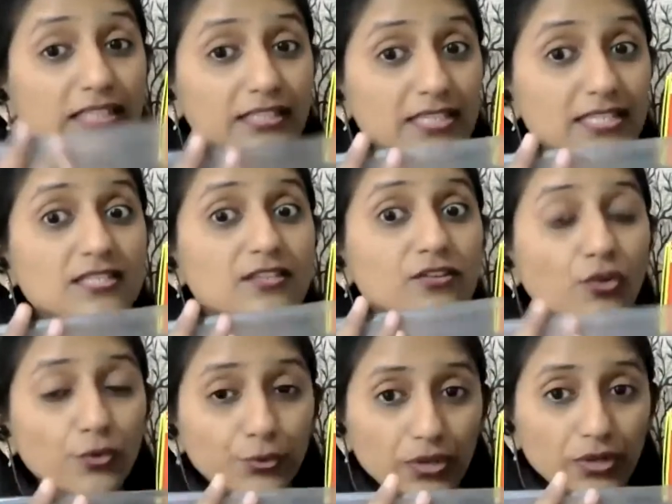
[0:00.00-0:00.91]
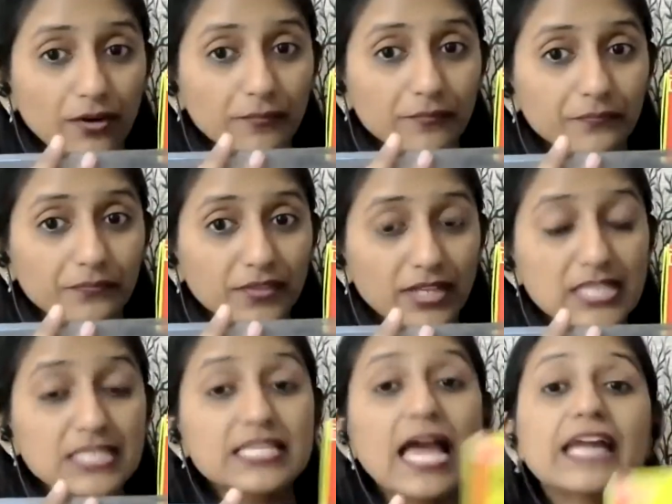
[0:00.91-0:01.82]
this ruler.
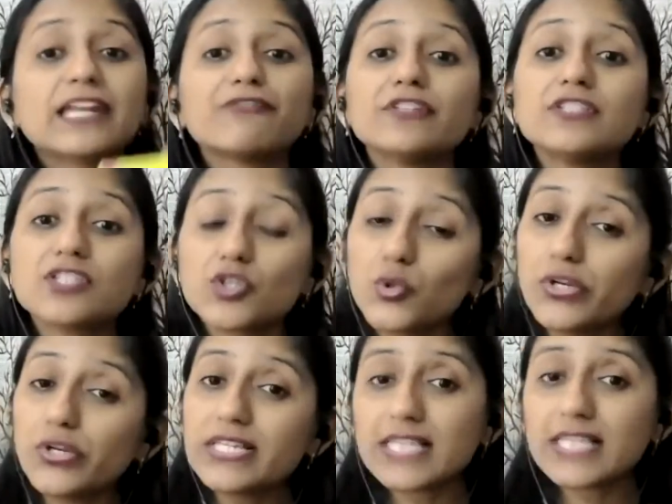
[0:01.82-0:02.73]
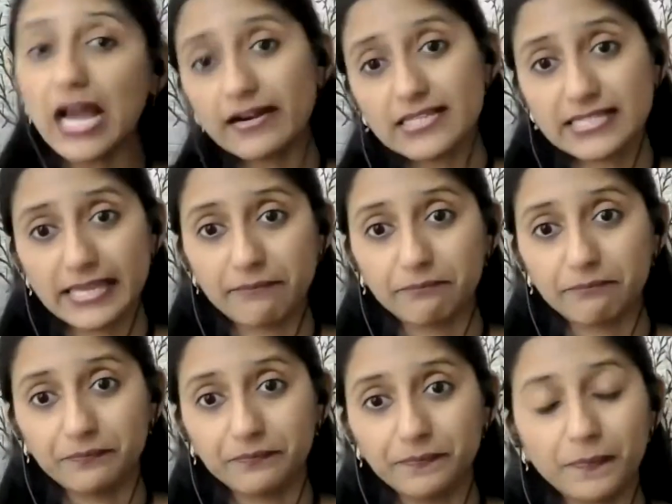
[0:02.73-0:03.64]
Yes, and if its units are
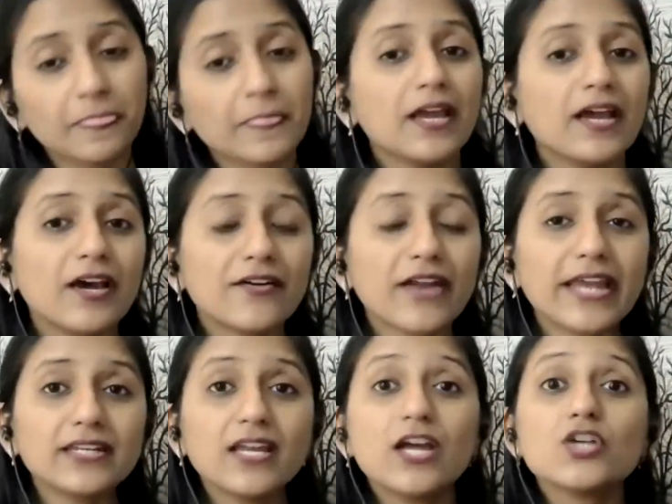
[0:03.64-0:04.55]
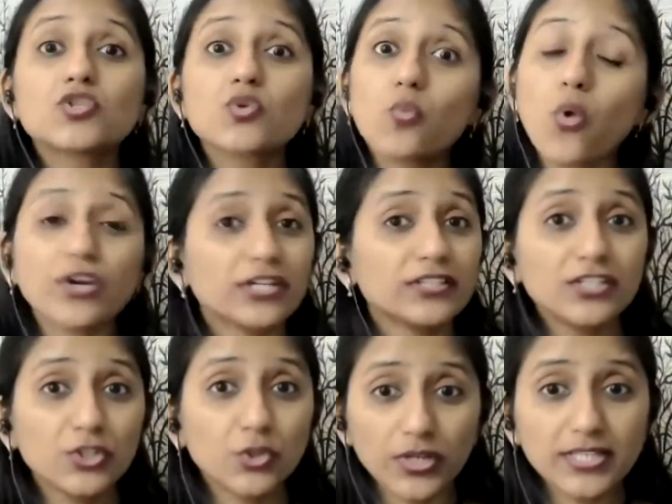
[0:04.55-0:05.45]
same, right? So what are
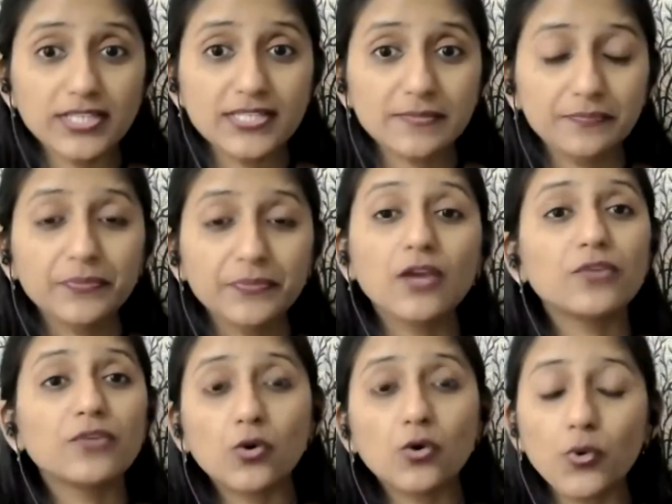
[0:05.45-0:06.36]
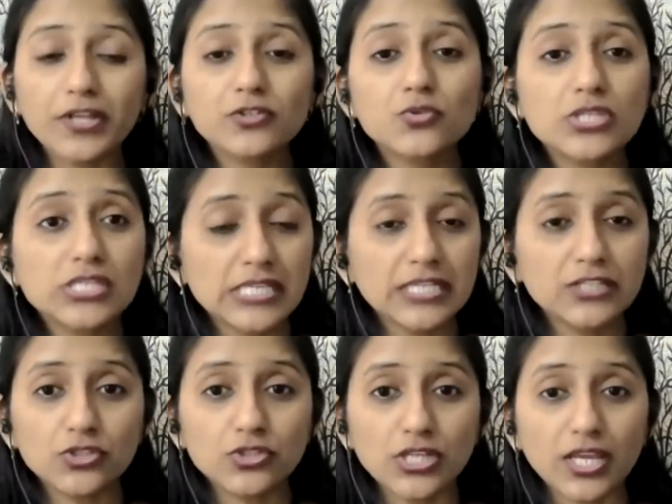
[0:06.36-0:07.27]
the units? We are going to
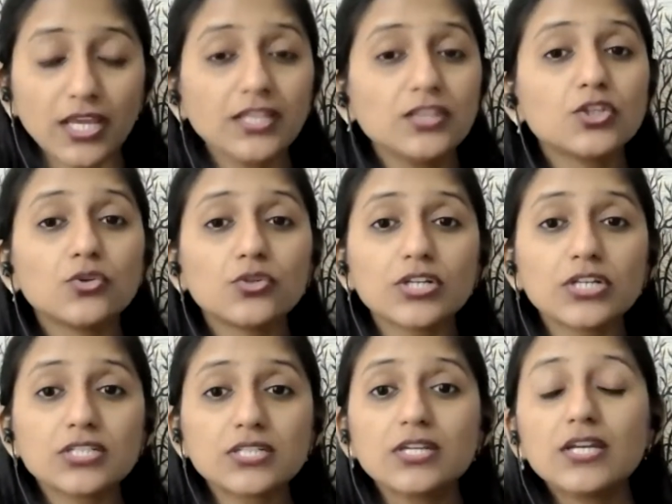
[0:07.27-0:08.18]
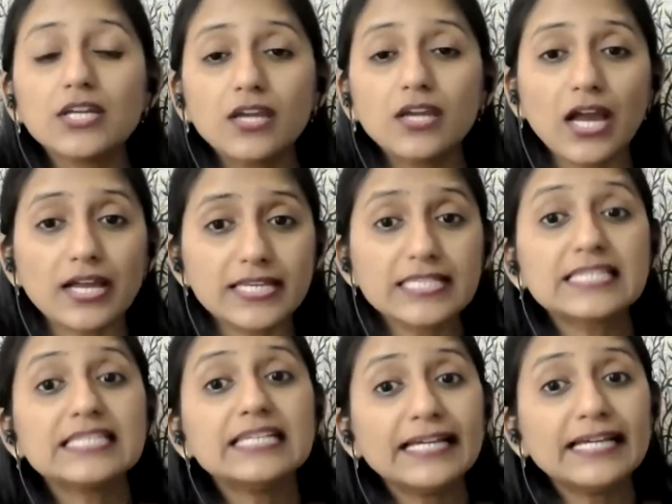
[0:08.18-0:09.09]
see today, the unit
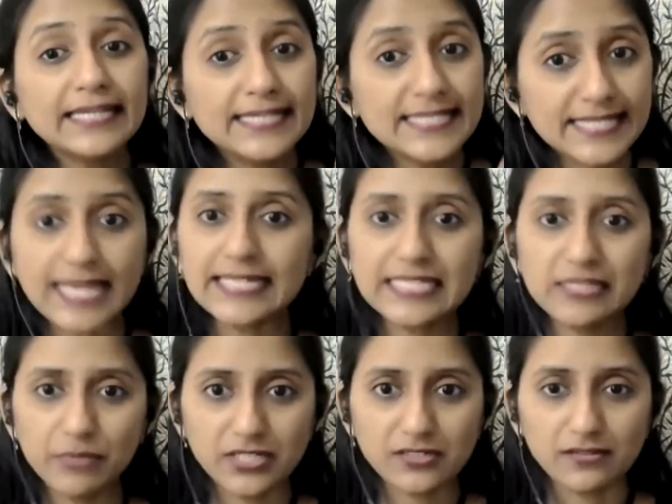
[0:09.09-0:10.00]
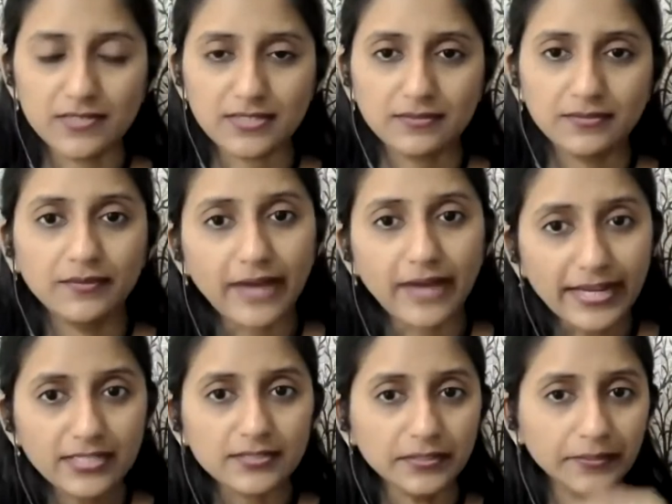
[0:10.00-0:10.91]
is centimeters.
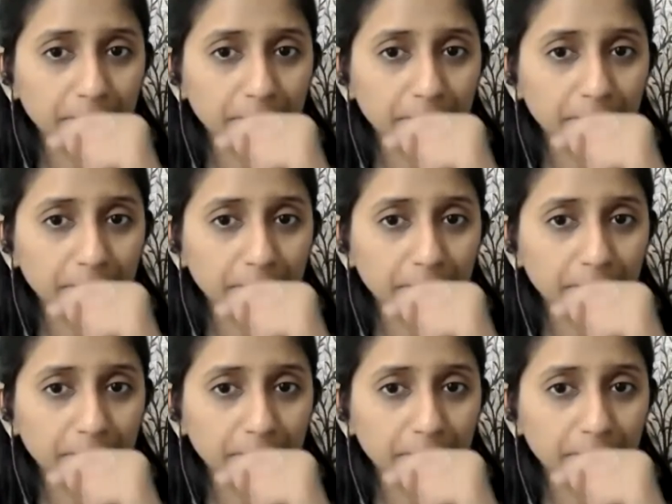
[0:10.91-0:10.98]
Right?